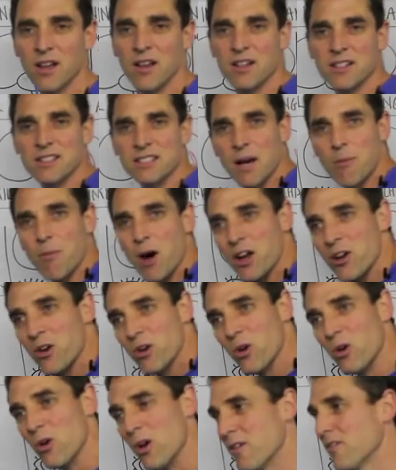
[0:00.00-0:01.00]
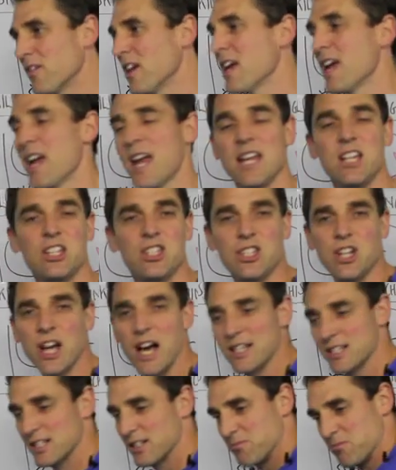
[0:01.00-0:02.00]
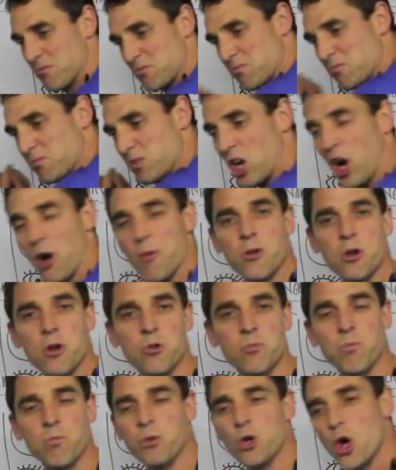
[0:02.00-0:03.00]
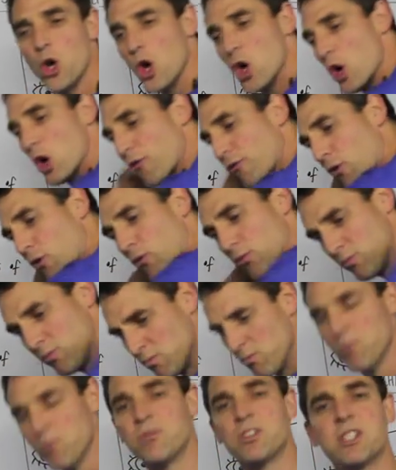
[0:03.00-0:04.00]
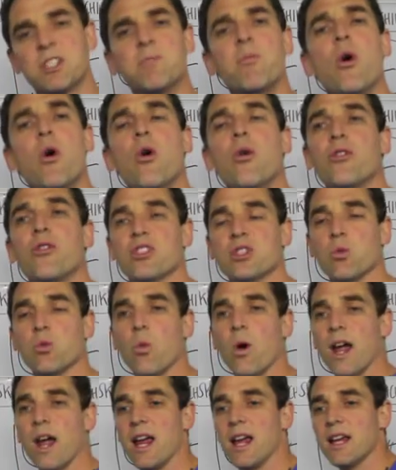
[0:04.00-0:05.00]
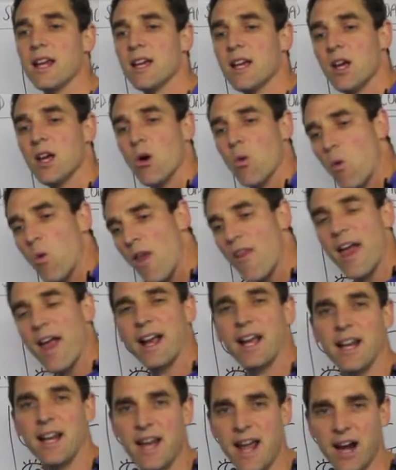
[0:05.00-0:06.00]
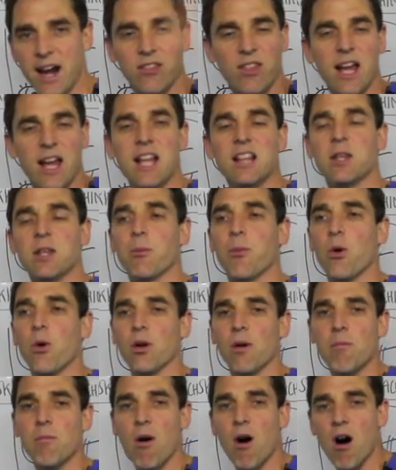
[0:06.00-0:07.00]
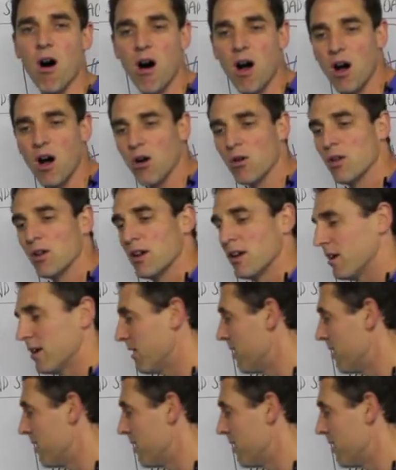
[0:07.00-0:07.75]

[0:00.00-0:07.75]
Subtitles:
Someone who is just, beautiful, smooth swing. When they connect, they hit the ball a mile,